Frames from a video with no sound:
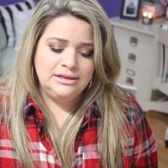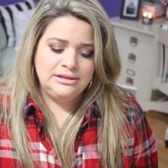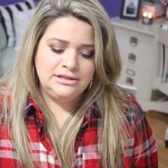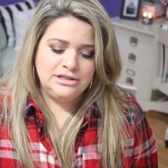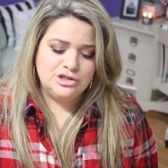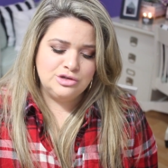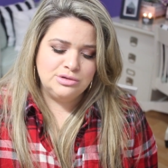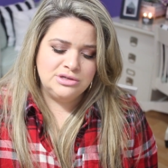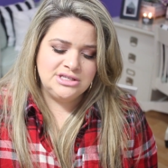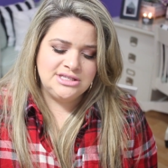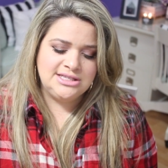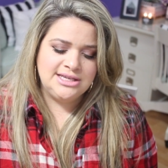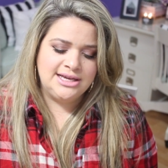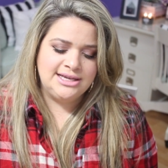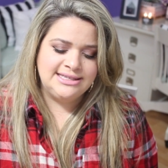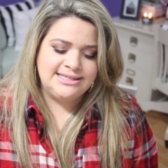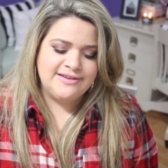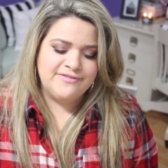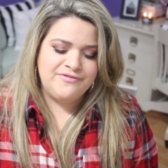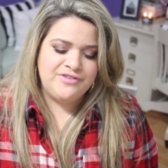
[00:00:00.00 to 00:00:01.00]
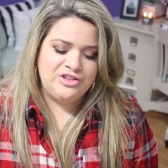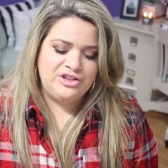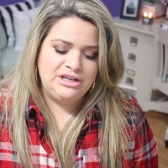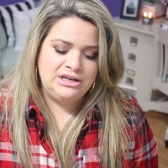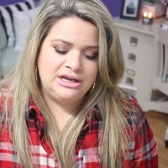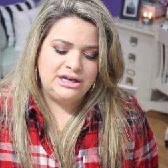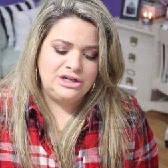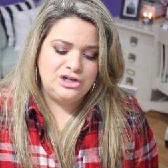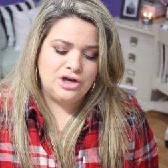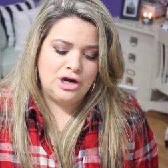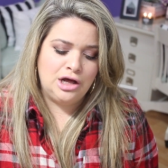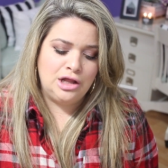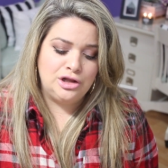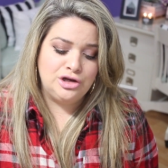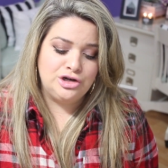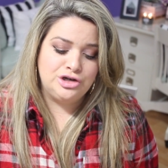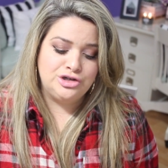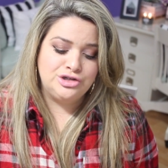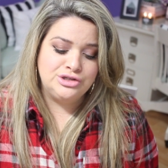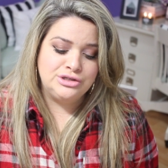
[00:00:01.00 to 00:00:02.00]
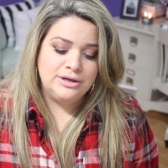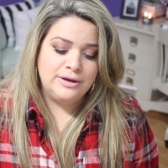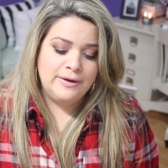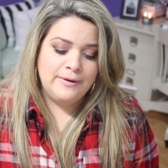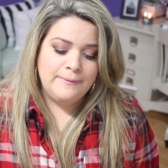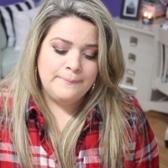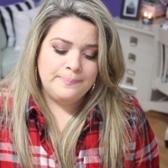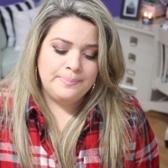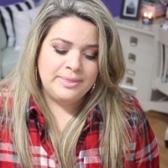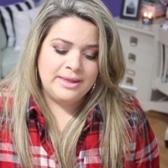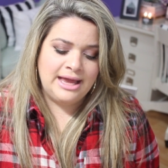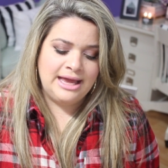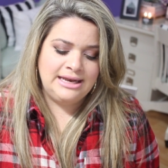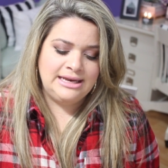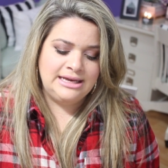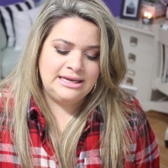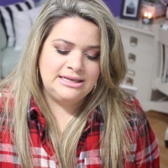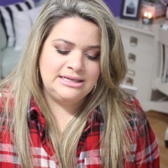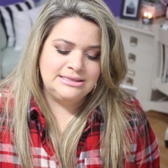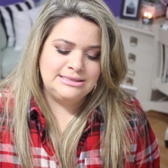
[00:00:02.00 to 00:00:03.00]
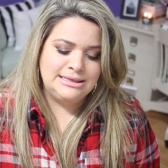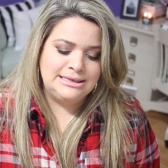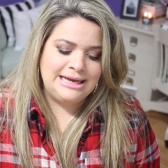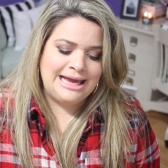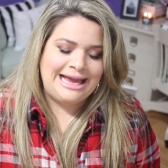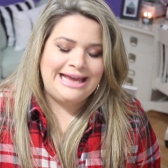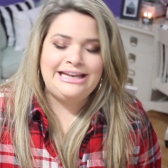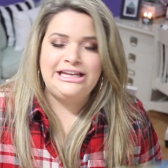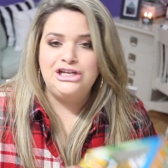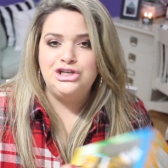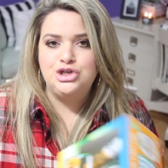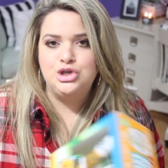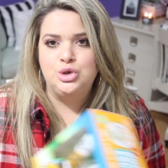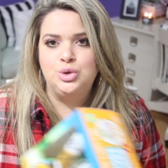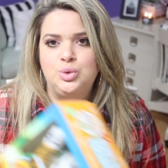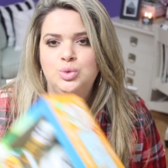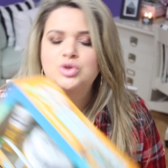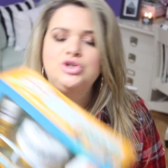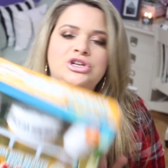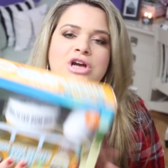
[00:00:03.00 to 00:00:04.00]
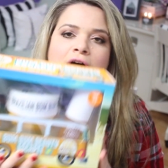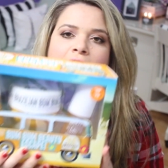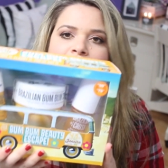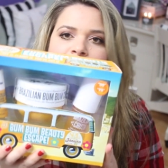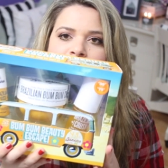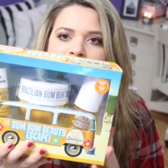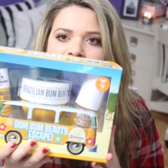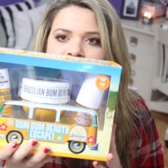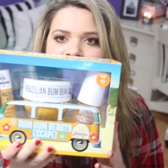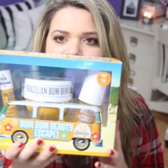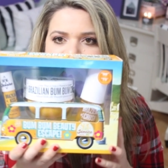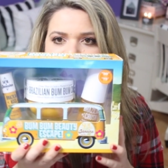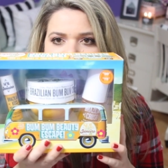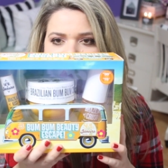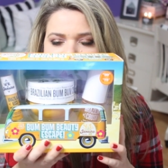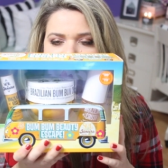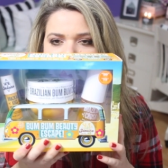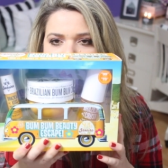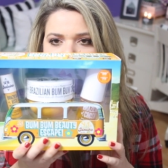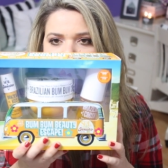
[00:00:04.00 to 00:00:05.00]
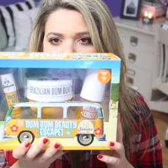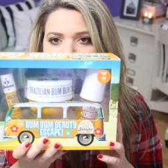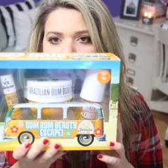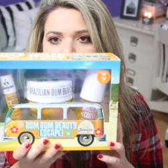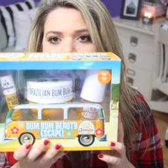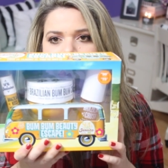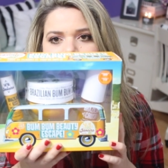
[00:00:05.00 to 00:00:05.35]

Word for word: This one says $59 and it is an $82 value.